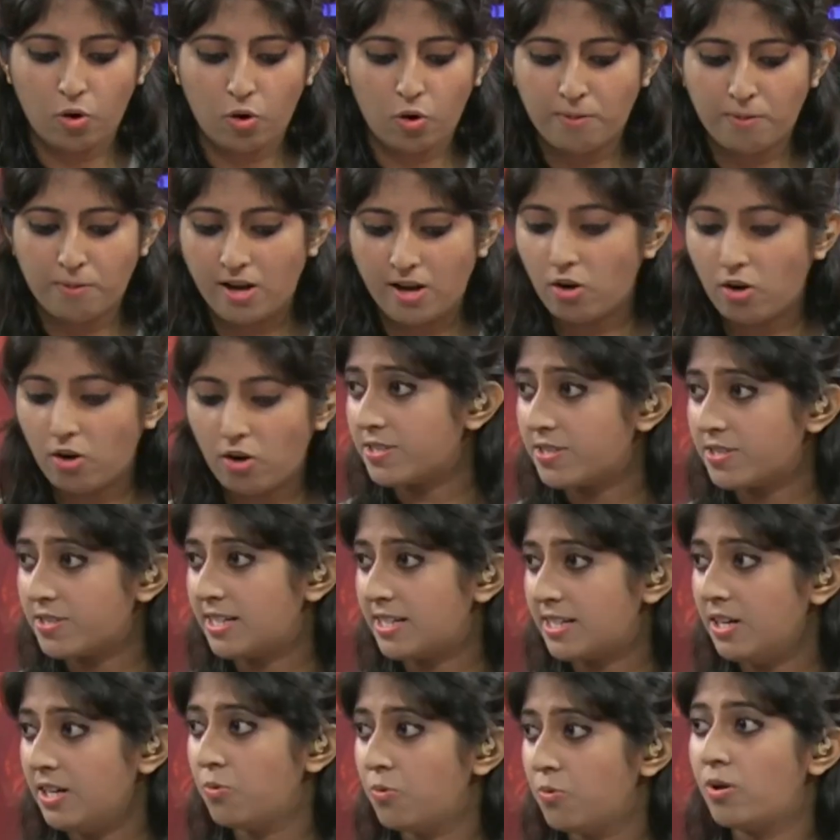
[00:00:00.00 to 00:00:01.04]
Oman,
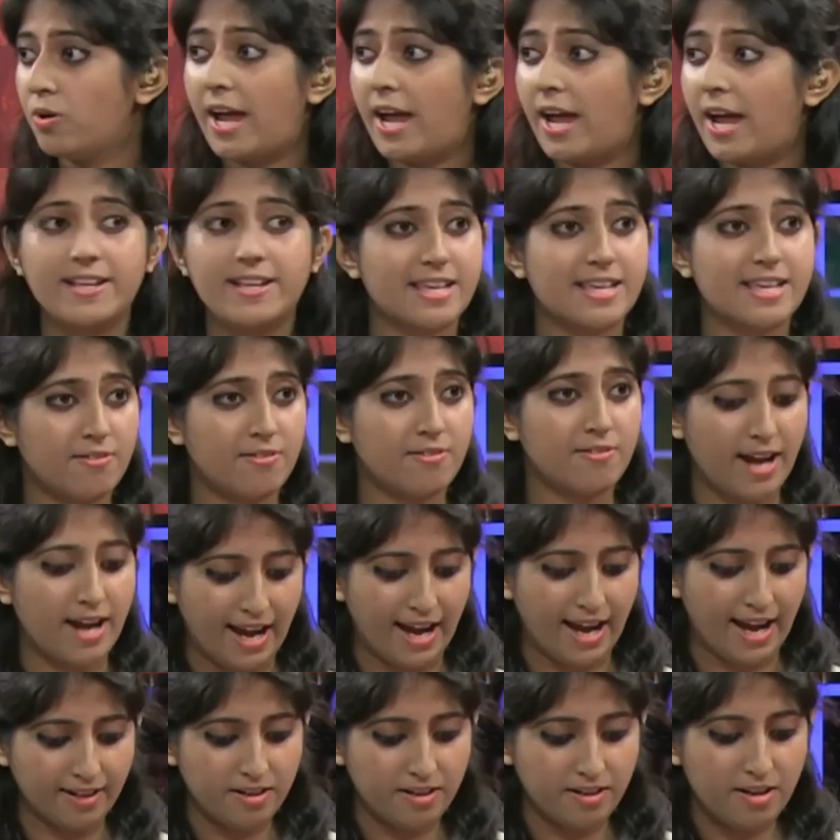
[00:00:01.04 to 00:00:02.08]
obviously, who are 97
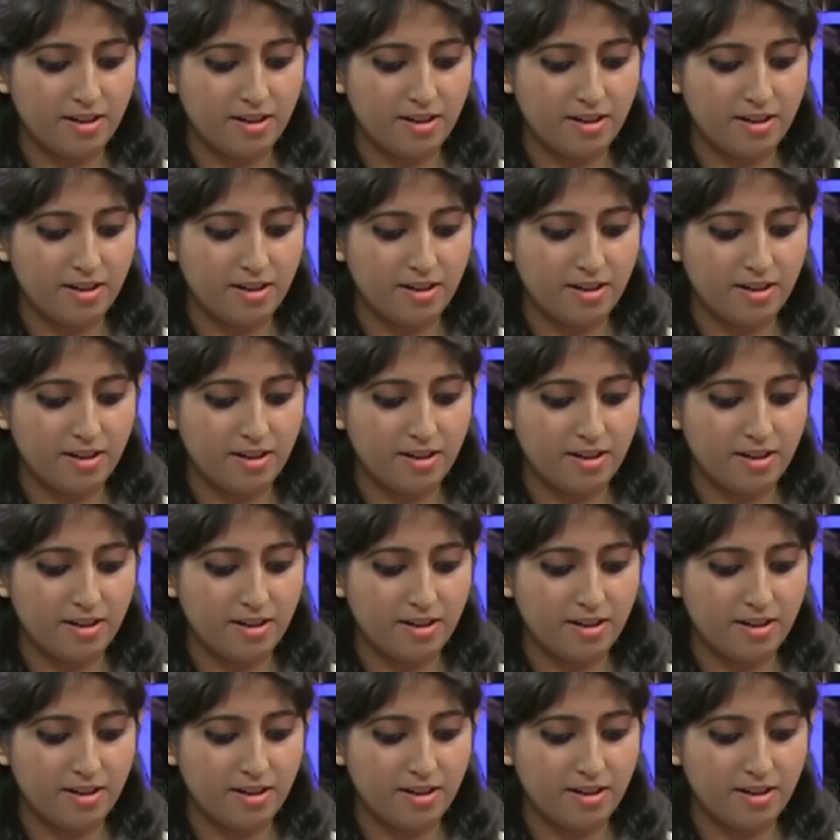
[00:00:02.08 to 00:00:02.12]
ranked.